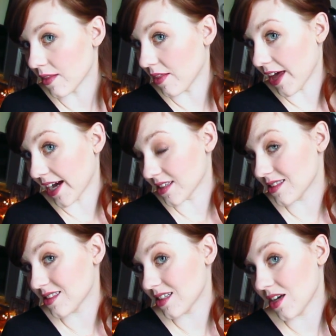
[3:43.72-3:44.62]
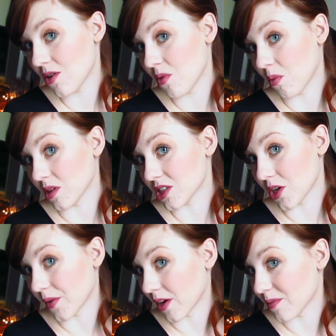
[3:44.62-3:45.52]
that's what's
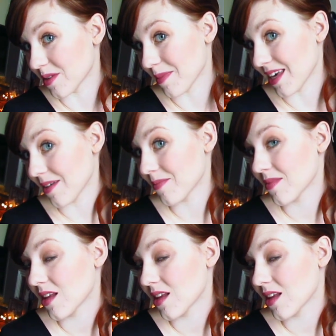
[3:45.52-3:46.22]
going on with me.